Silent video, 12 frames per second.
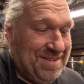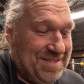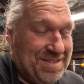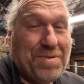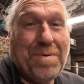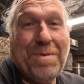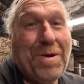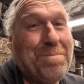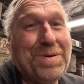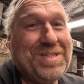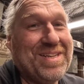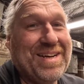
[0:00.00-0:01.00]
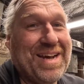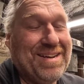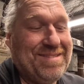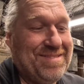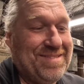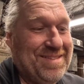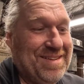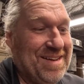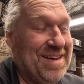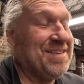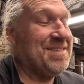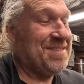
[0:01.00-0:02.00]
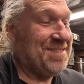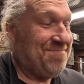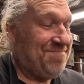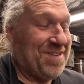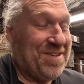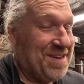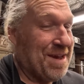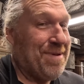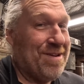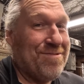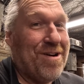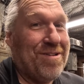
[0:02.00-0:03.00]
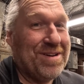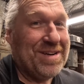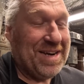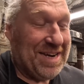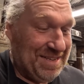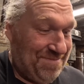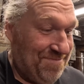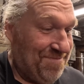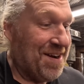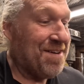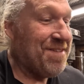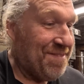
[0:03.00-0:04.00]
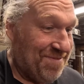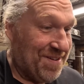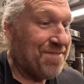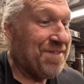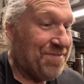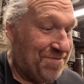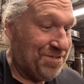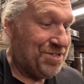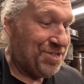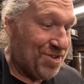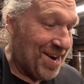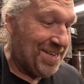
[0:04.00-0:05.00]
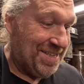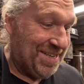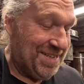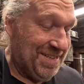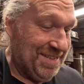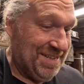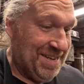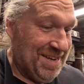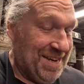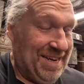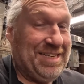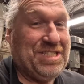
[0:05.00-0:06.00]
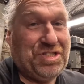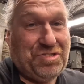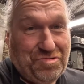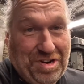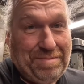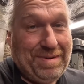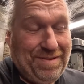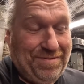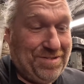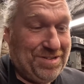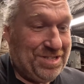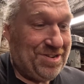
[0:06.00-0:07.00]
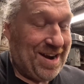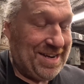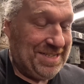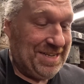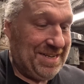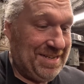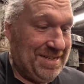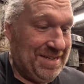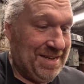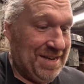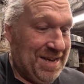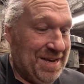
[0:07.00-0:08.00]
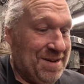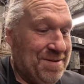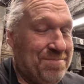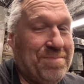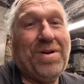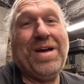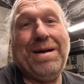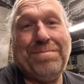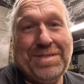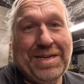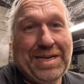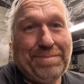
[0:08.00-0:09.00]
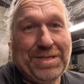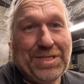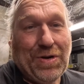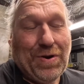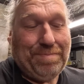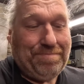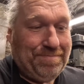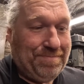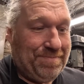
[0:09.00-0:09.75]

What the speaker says: So I'm not pushing it, and don't get me wrong, it's very, very frustrating, extremely frustrating, but I am taking my time,